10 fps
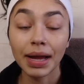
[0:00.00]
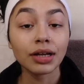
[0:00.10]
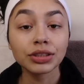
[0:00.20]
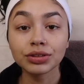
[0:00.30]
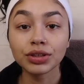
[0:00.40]
I
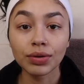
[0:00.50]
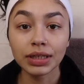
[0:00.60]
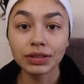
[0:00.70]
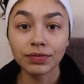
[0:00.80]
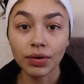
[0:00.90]
also don't
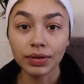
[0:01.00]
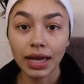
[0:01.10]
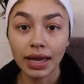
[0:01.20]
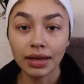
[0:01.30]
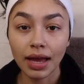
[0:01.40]

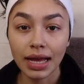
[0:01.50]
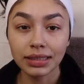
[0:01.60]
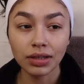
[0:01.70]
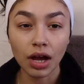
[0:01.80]
exfoliate as